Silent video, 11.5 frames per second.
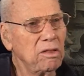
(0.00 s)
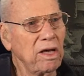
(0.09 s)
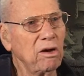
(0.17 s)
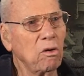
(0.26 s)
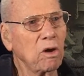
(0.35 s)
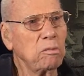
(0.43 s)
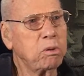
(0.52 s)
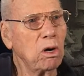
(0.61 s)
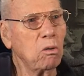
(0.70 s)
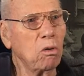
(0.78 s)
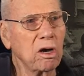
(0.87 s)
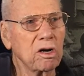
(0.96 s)
they only
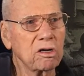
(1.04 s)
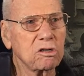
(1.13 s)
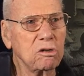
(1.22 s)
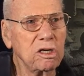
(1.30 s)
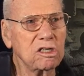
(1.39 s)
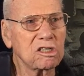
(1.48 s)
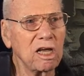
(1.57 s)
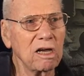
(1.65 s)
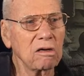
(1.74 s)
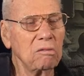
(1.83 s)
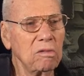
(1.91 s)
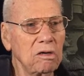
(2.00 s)
put one or two exec-
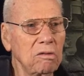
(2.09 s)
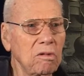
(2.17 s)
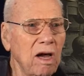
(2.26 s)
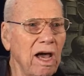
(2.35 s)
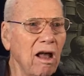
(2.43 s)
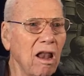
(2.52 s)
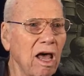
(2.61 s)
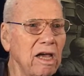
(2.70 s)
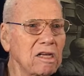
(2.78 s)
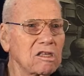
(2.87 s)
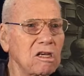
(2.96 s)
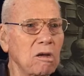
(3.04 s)
uh,
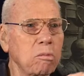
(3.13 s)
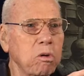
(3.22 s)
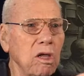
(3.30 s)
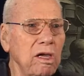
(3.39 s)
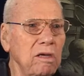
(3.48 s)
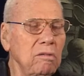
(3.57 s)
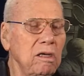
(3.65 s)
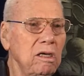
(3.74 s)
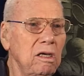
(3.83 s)
allies in a plane